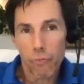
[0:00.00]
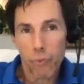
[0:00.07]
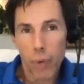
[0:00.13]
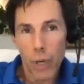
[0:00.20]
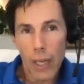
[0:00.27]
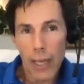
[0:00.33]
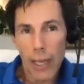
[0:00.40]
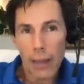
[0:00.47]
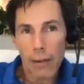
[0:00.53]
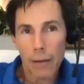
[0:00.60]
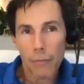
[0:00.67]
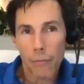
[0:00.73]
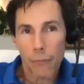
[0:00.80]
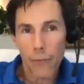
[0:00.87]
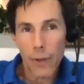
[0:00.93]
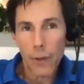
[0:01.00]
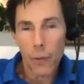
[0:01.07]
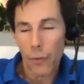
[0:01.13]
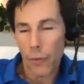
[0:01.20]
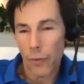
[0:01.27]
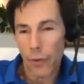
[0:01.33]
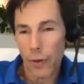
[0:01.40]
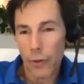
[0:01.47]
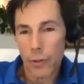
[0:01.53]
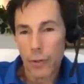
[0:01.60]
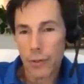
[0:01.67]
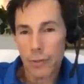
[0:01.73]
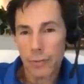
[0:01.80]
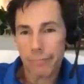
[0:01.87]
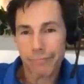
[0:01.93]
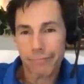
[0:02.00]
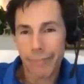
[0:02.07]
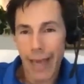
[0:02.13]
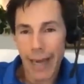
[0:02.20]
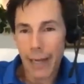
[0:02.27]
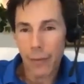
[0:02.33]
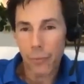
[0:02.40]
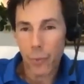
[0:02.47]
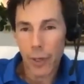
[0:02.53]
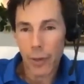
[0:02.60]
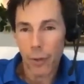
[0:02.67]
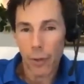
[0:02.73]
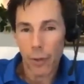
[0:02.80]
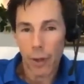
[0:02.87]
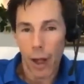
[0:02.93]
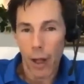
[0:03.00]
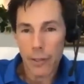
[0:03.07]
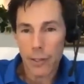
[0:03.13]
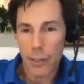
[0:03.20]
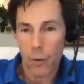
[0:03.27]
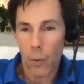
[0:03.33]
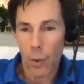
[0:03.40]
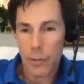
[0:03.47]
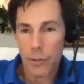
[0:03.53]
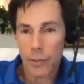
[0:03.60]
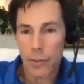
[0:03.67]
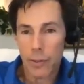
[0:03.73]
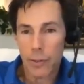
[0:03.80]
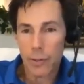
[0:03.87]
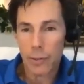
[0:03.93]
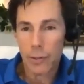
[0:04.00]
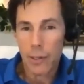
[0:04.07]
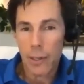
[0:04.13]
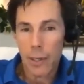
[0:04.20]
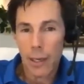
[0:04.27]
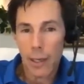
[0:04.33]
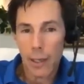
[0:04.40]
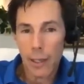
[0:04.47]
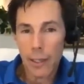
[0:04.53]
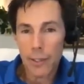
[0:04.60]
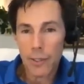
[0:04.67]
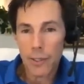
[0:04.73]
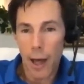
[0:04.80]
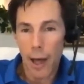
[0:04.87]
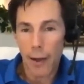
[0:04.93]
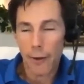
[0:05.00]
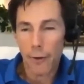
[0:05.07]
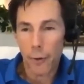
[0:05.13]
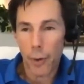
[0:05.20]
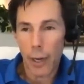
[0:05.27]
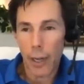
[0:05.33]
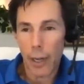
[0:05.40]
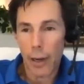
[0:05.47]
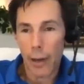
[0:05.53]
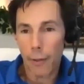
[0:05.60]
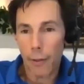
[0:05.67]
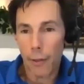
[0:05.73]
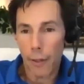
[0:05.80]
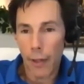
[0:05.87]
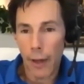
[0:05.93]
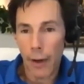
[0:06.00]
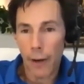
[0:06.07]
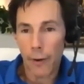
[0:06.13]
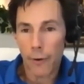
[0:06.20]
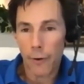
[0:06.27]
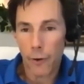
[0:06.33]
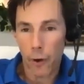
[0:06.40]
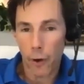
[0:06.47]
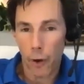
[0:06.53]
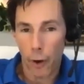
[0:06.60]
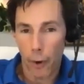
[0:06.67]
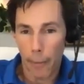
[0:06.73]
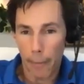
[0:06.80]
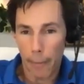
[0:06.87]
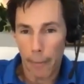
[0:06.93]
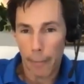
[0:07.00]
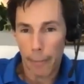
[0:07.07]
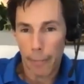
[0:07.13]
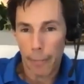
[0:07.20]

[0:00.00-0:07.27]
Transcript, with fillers: really feel that there's any real consequences, at least not during their term